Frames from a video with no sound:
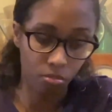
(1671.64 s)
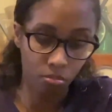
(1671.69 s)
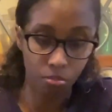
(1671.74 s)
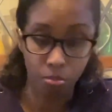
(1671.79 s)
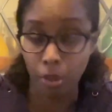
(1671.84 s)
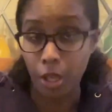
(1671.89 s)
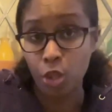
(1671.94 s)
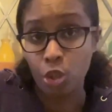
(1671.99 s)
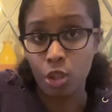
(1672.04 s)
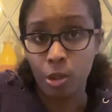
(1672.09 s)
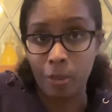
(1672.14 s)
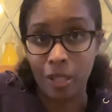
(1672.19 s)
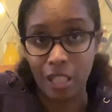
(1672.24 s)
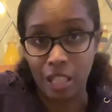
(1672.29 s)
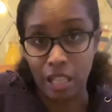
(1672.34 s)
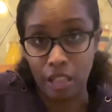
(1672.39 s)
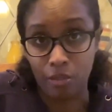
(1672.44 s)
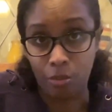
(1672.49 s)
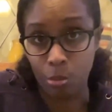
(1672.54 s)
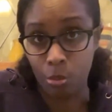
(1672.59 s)
my Christmas
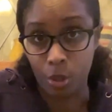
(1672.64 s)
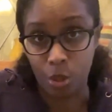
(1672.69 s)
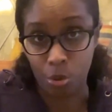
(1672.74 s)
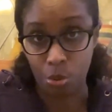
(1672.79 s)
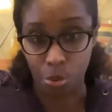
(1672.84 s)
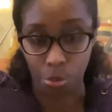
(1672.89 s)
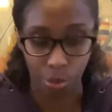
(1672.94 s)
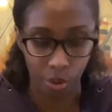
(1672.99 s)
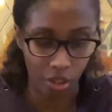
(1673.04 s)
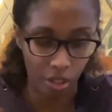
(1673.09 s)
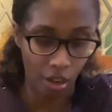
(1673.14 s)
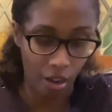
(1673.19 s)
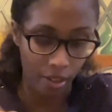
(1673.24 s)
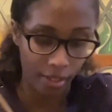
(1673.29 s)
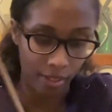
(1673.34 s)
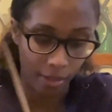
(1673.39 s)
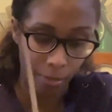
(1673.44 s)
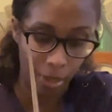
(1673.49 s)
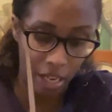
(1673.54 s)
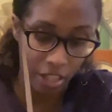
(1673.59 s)
gift, which was really
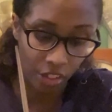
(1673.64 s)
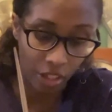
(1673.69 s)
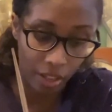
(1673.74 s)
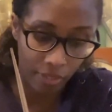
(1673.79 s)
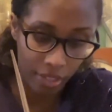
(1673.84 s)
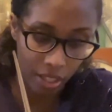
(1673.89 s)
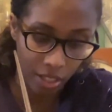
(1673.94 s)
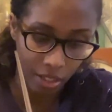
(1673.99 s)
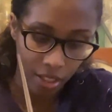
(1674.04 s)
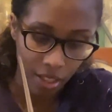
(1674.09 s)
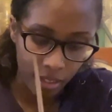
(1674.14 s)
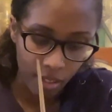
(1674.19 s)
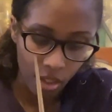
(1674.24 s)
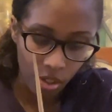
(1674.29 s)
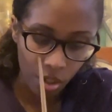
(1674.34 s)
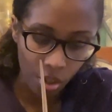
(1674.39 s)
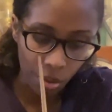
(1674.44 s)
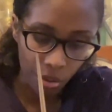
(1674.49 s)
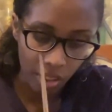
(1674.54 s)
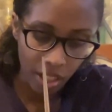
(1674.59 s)
awesome, and I love it.
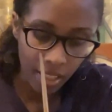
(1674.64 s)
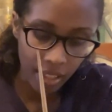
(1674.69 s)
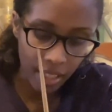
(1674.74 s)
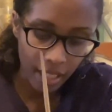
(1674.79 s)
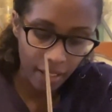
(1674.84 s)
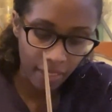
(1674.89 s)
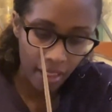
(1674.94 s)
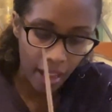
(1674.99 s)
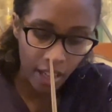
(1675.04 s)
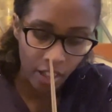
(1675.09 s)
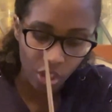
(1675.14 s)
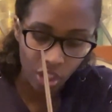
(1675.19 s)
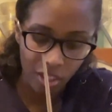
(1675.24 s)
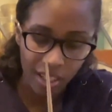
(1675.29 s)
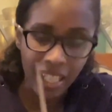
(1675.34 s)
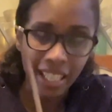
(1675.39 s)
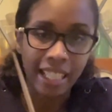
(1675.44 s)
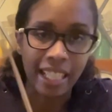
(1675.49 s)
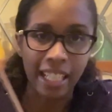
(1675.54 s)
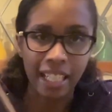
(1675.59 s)
So things like that, just
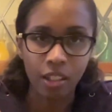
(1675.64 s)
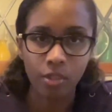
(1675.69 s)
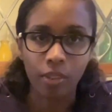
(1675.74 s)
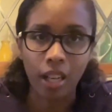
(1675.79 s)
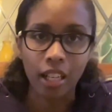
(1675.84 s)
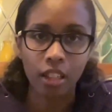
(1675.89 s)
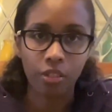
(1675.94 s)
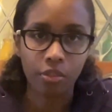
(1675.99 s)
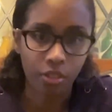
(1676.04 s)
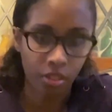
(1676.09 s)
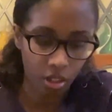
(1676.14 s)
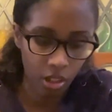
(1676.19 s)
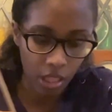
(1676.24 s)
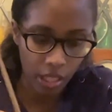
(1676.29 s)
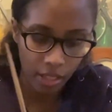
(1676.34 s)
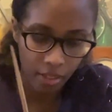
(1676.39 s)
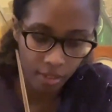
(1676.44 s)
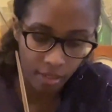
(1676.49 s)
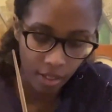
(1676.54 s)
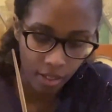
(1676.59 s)
like getting ready for the
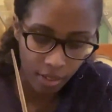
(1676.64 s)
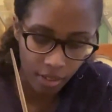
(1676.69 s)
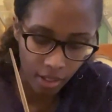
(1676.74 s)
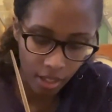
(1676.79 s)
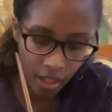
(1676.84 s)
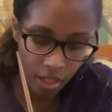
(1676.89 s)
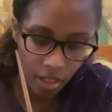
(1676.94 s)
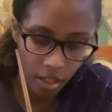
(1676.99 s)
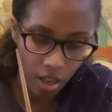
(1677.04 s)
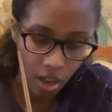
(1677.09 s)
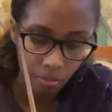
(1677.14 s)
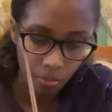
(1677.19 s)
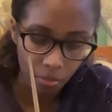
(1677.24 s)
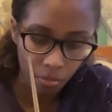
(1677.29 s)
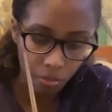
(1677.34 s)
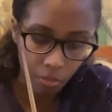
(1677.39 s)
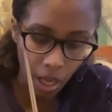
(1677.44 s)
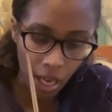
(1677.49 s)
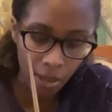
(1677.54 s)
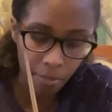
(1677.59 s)
next season
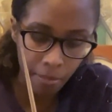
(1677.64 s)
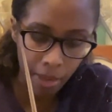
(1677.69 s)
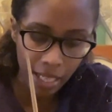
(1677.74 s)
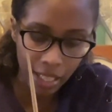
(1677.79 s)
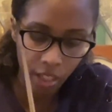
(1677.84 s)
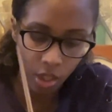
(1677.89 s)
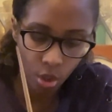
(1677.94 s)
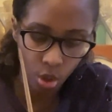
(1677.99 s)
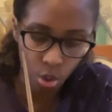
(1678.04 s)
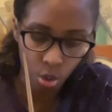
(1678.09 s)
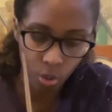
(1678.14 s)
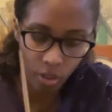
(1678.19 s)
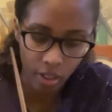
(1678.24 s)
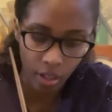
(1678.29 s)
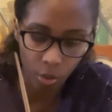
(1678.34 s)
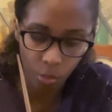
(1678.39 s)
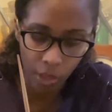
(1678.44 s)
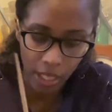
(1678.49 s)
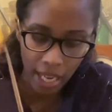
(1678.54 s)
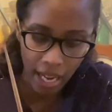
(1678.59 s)
and making sure
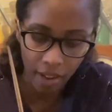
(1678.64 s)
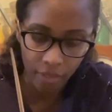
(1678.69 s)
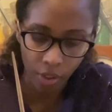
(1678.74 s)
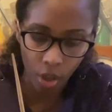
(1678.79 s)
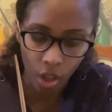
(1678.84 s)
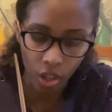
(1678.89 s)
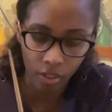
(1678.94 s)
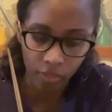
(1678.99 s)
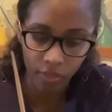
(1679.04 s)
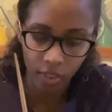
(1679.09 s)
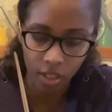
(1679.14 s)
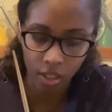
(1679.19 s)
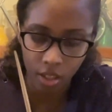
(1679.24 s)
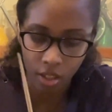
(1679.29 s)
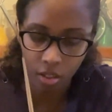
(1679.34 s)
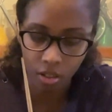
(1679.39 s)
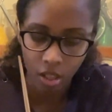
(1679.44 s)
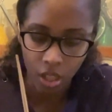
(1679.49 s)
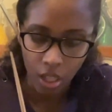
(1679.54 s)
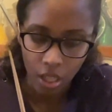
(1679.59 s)
that we have all of
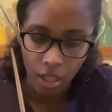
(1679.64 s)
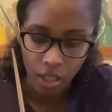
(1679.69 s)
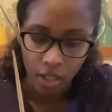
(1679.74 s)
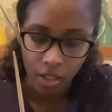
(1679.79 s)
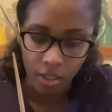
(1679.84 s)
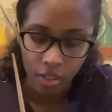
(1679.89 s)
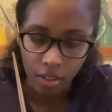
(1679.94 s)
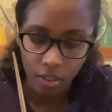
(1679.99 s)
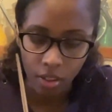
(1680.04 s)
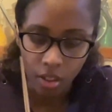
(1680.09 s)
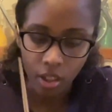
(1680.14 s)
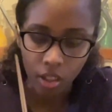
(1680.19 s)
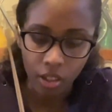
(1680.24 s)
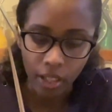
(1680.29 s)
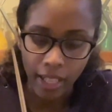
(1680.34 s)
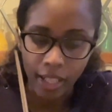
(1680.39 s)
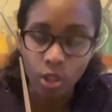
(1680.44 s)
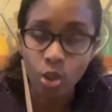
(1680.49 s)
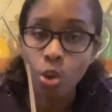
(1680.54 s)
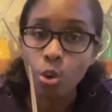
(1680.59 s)
the
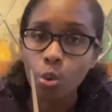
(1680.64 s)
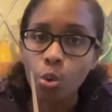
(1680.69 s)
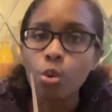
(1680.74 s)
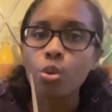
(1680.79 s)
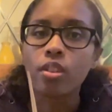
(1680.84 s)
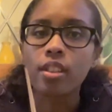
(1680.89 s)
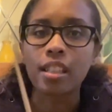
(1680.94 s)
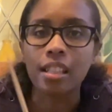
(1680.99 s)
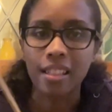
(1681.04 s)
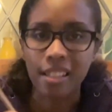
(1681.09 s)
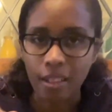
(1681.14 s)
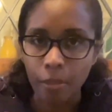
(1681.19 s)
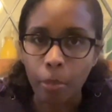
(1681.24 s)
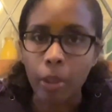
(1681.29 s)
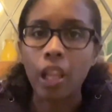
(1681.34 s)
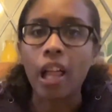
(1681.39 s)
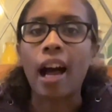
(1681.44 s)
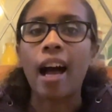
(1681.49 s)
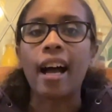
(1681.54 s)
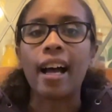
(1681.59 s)
like tools and
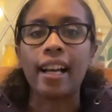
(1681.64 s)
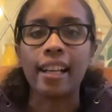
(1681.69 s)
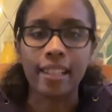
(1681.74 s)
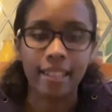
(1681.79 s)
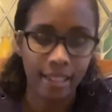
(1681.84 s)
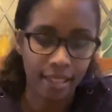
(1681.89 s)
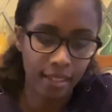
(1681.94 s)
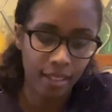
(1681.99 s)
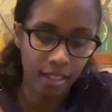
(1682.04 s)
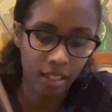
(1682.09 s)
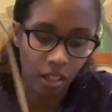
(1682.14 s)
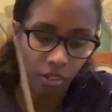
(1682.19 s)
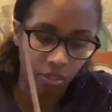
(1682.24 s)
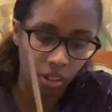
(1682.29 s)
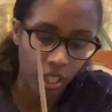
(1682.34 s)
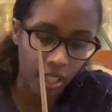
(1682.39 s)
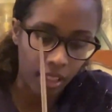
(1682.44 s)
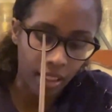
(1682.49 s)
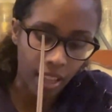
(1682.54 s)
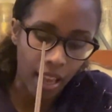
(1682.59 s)
supplies and stuff
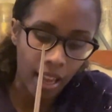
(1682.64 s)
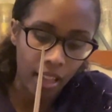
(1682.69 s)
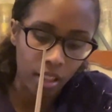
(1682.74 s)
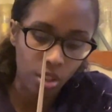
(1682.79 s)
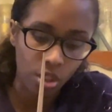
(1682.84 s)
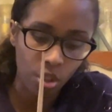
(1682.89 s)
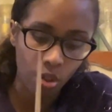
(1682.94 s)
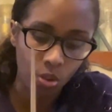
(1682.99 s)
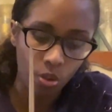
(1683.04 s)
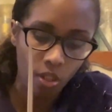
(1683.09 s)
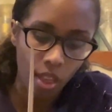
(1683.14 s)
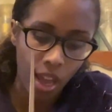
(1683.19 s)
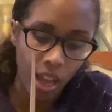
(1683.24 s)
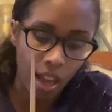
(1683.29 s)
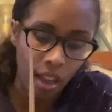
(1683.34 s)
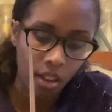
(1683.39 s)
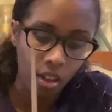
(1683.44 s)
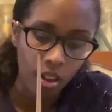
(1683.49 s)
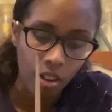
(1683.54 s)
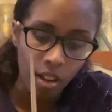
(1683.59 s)
like that, so that